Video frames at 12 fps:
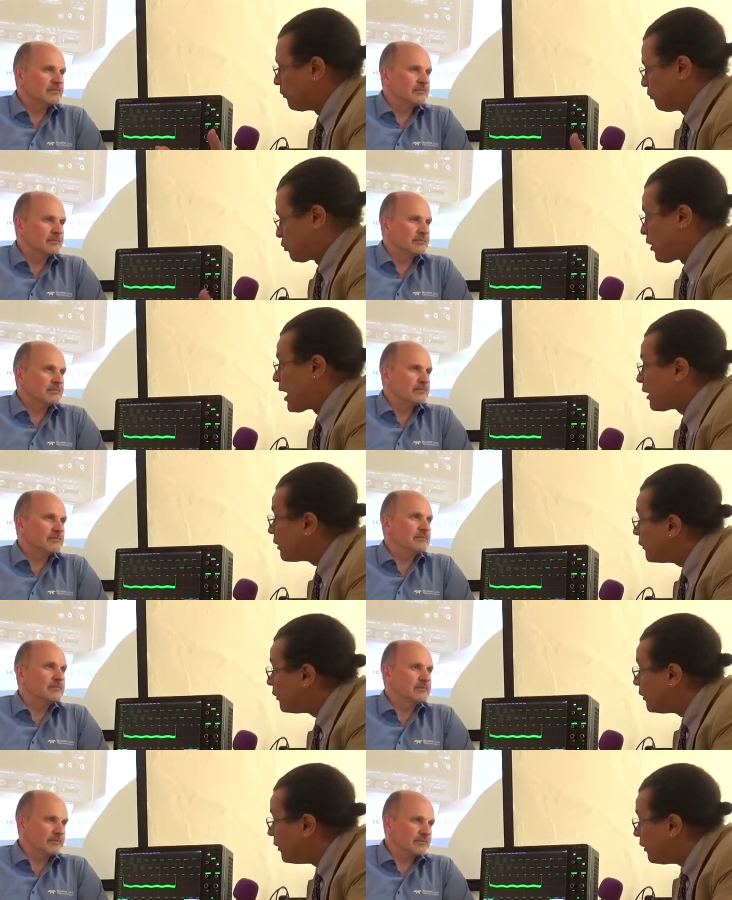Speaker 1: product,
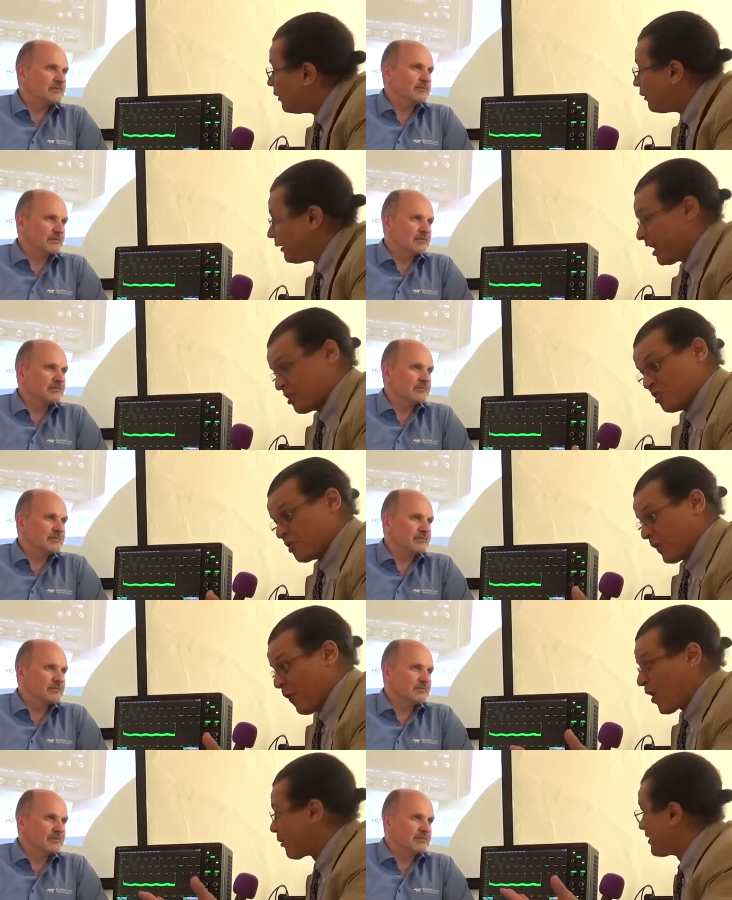not just the
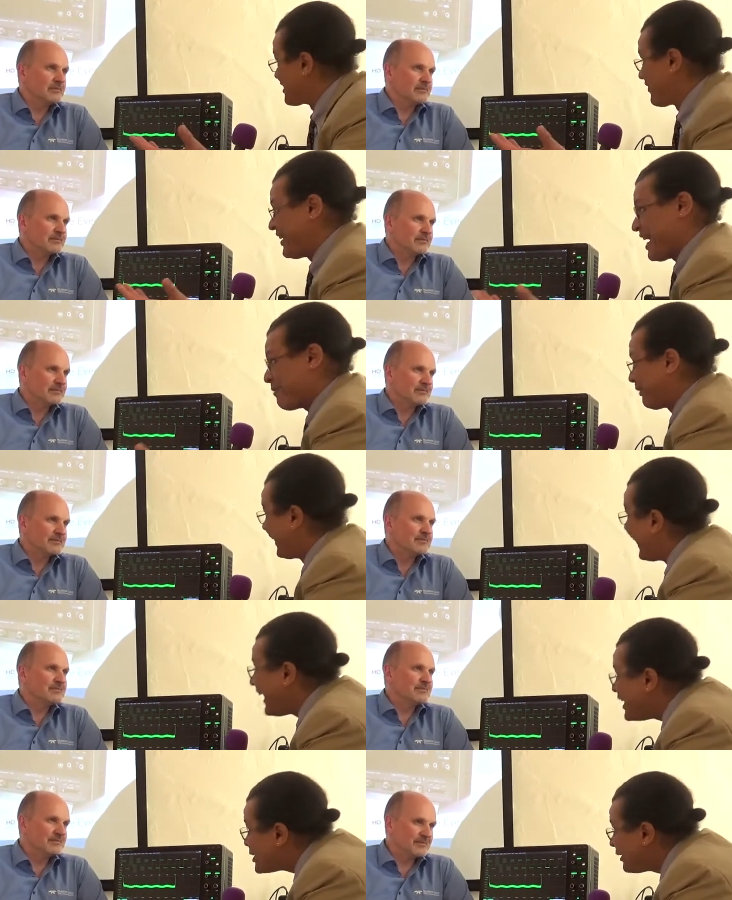requirements of the
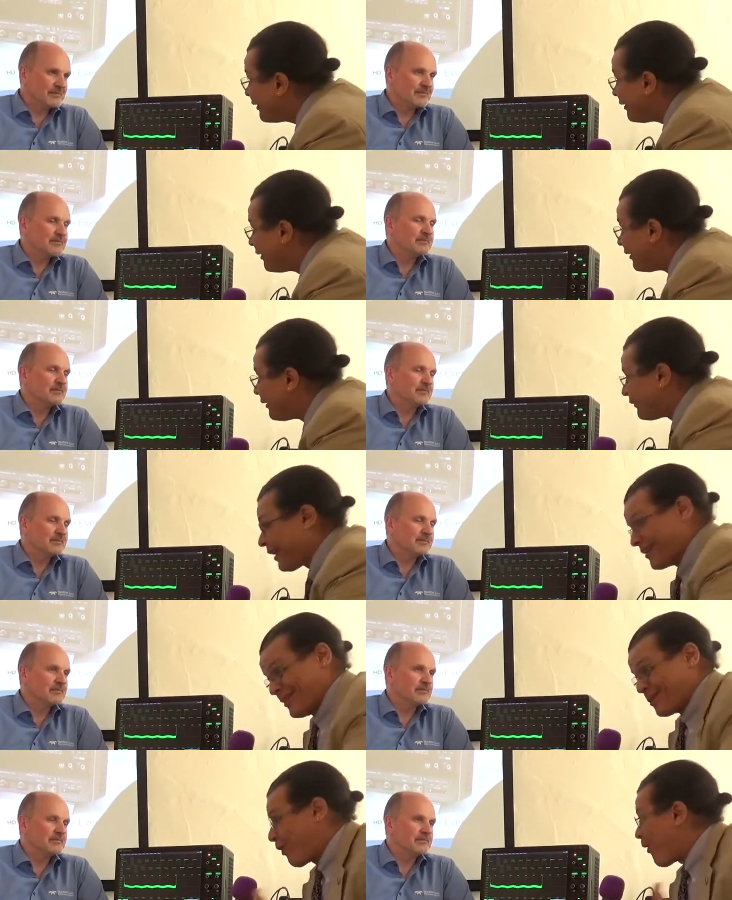application, not
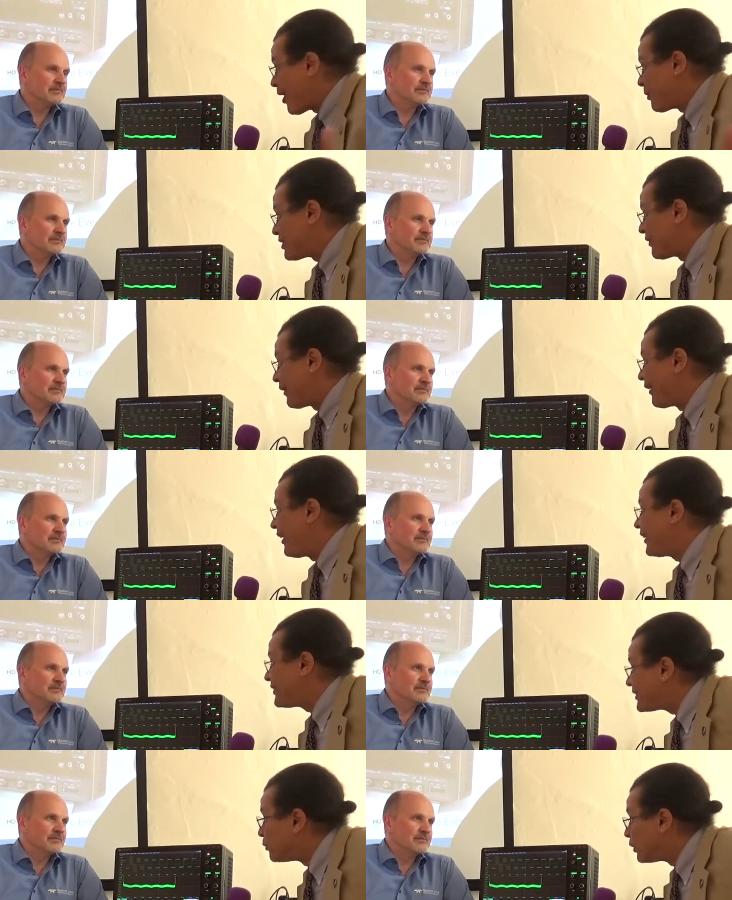just the requirements of their
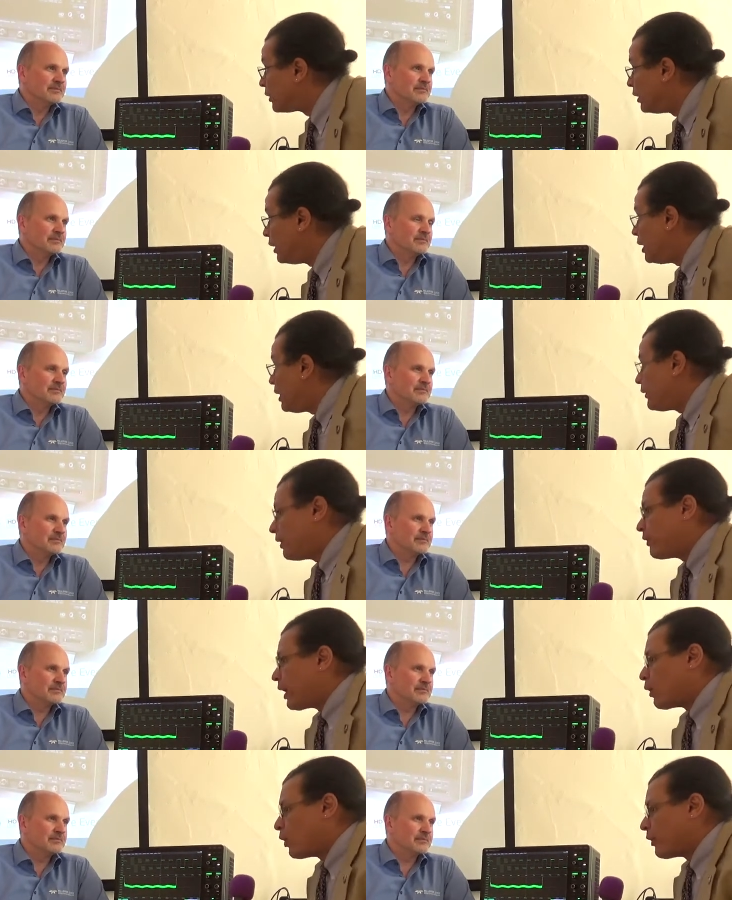customer. They've
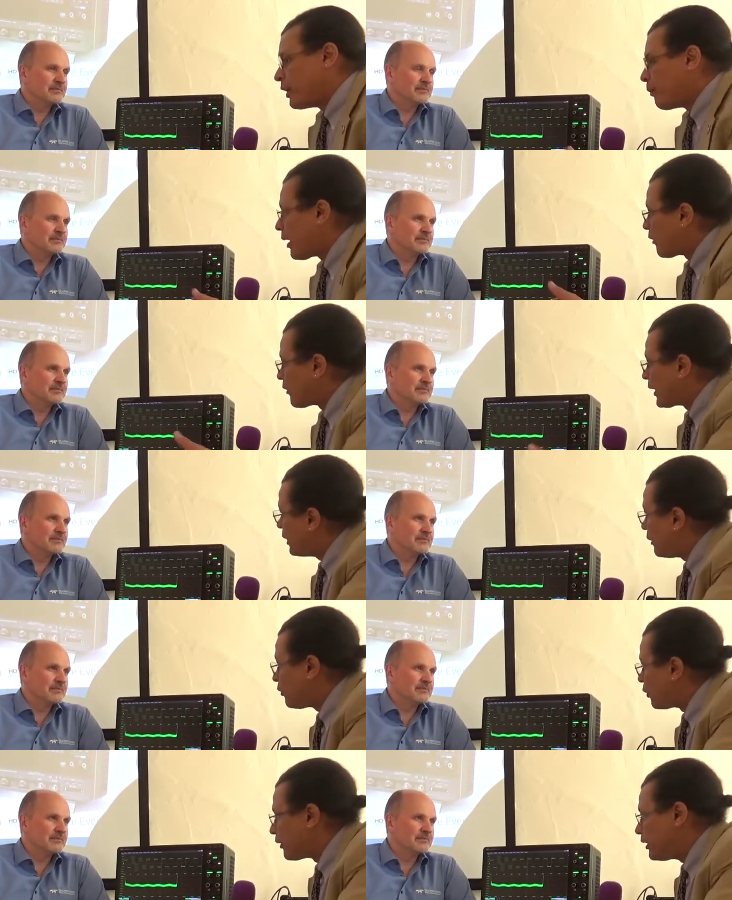got to worry about
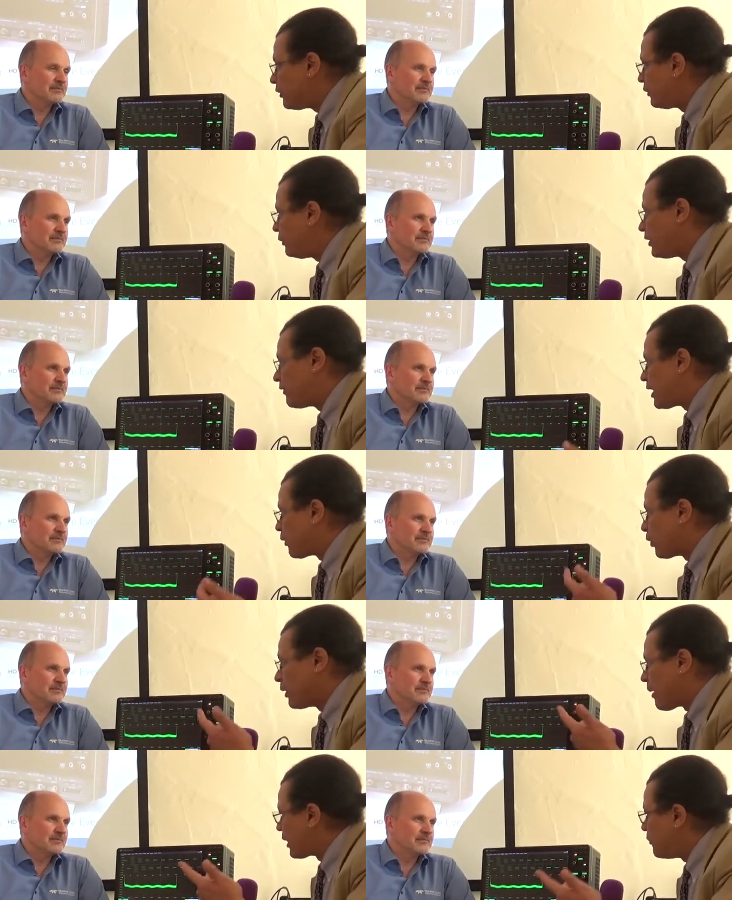regulatory issues. They've got to worry
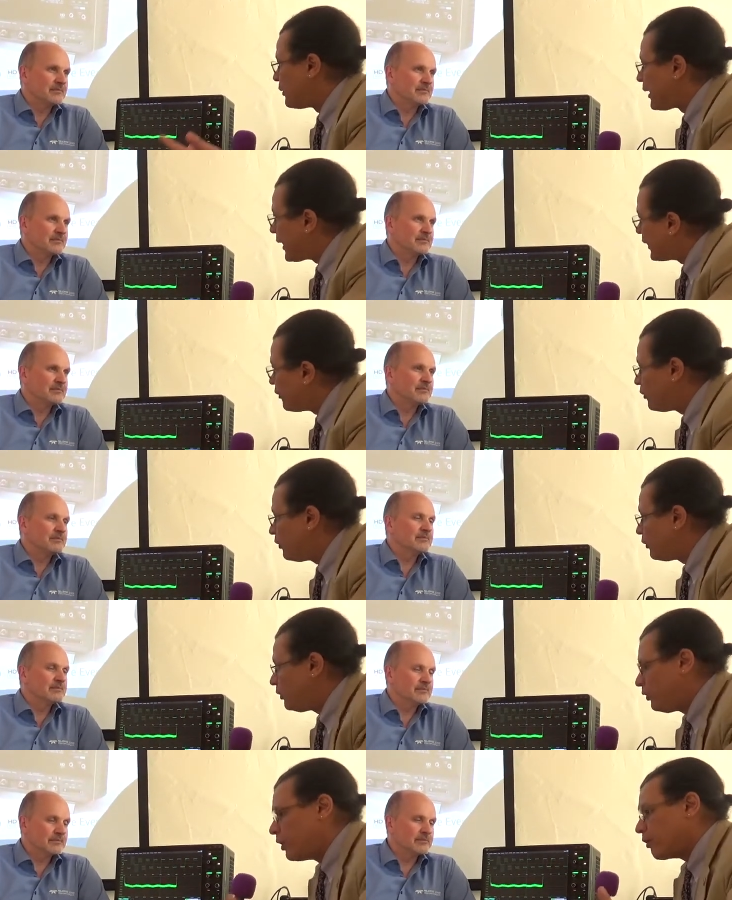about compliance
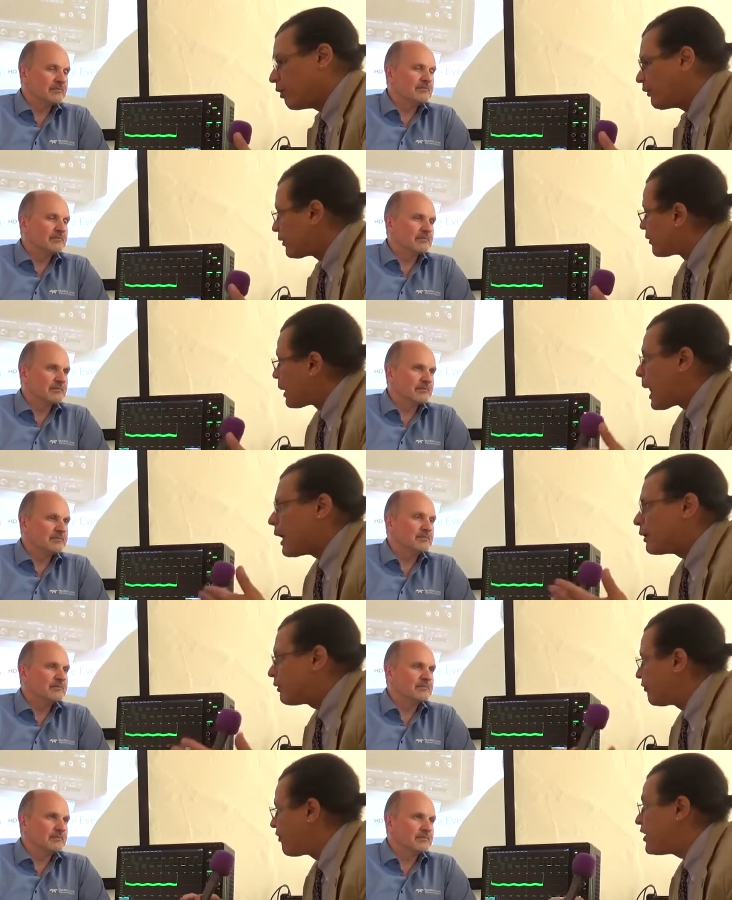issues. There are, there are a lot
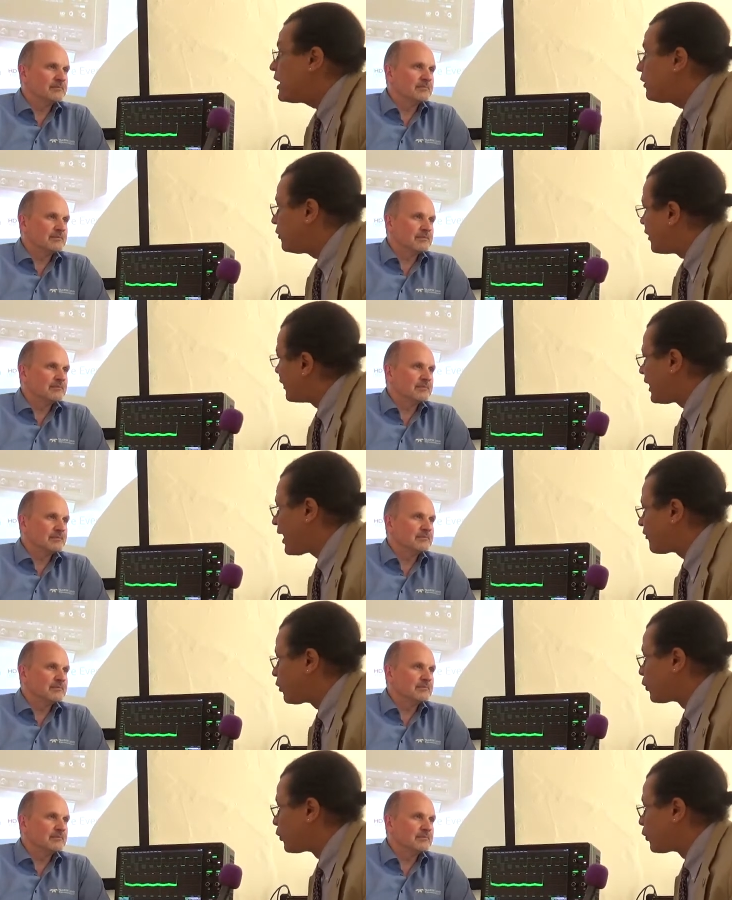of things that they have to